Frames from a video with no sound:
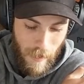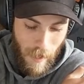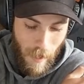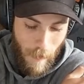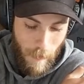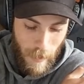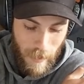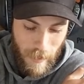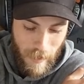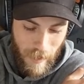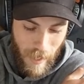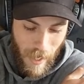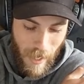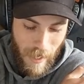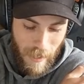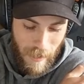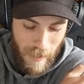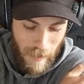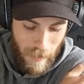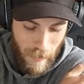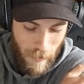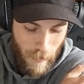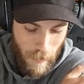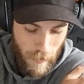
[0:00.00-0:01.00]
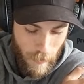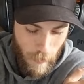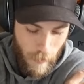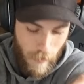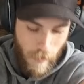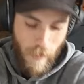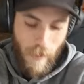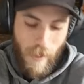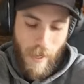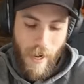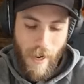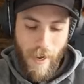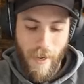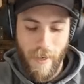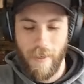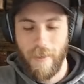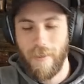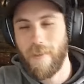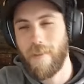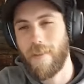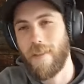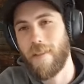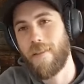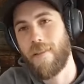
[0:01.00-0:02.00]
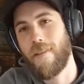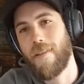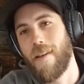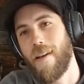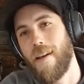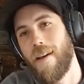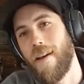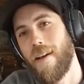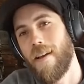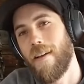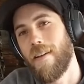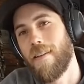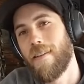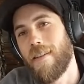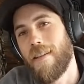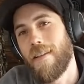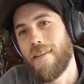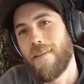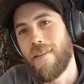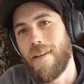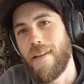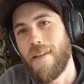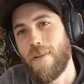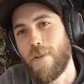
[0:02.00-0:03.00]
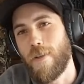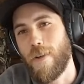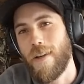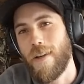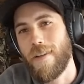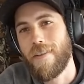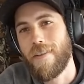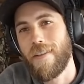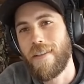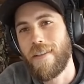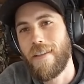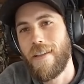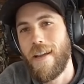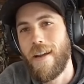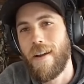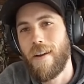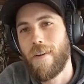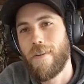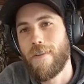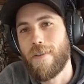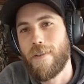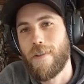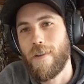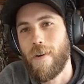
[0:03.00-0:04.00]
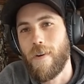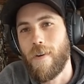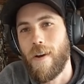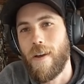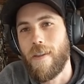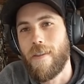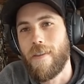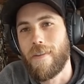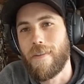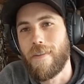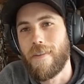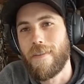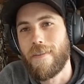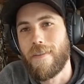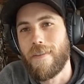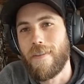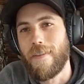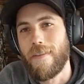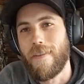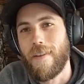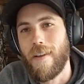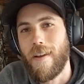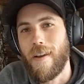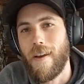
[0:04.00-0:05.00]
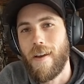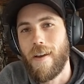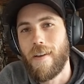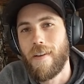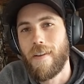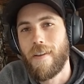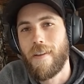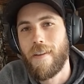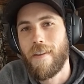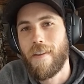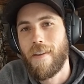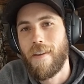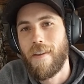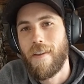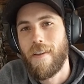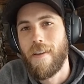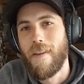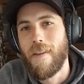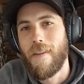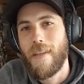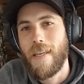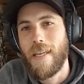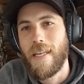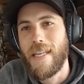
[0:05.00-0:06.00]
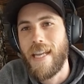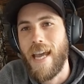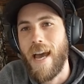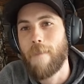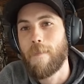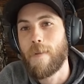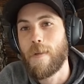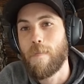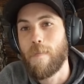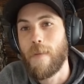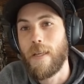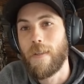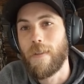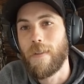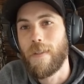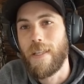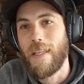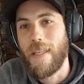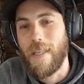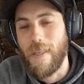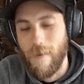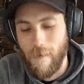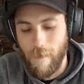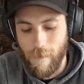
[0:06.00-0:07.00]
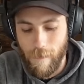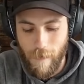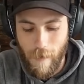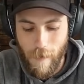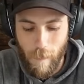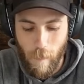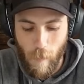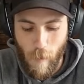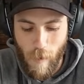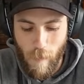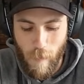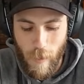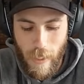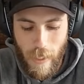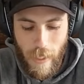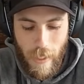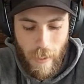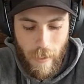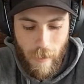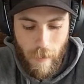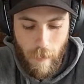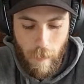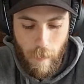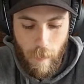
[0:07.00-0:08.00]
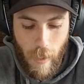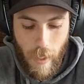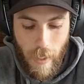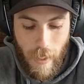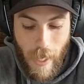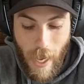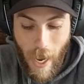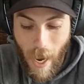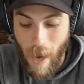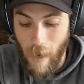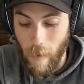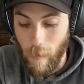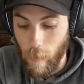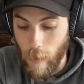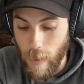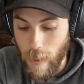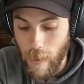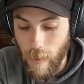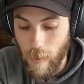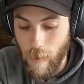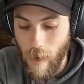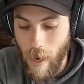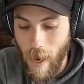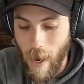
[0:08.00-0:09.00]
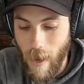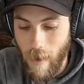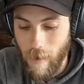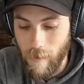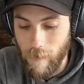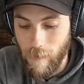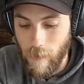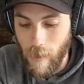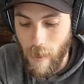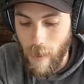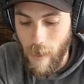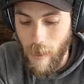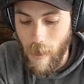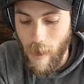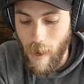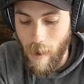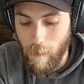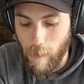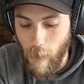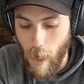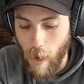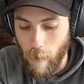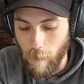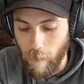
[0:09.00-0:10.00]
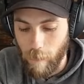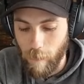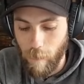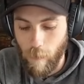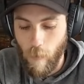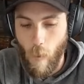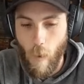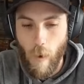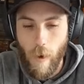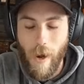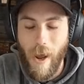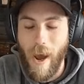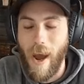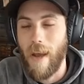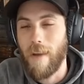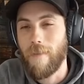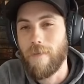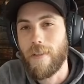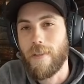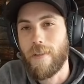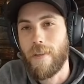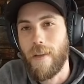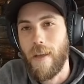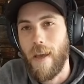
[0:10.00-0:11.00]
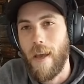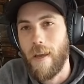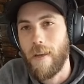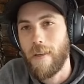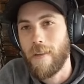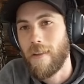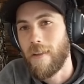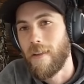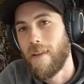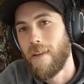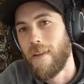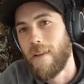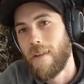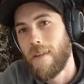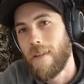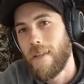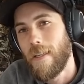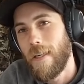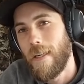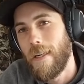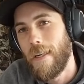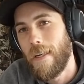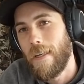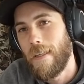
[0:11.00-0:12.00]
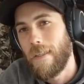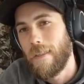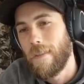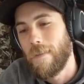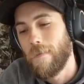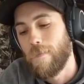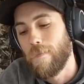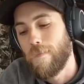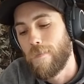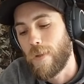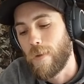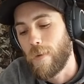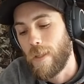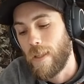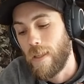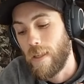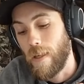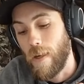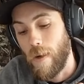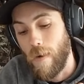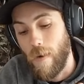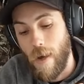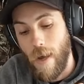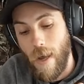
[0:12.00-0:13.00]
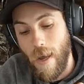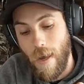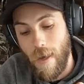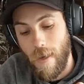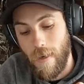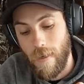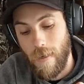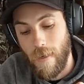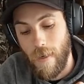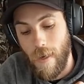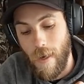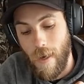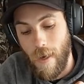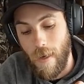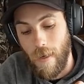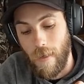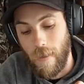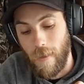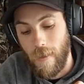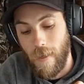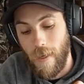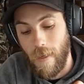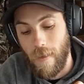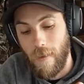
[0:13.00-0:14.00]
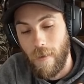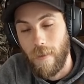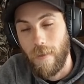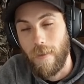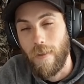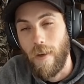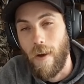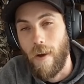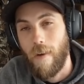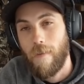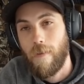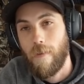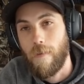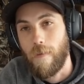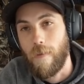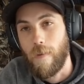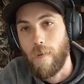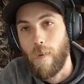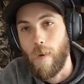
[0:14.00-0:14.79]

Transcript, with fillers: I'm excited to do this with you guys. It's uh, it's an interesting year, so I think this is uh, the adaptability of, of what we do. But yeah, we do have. Uh, I brought four knives today, um, so we can go ahead and uh, kick things off if you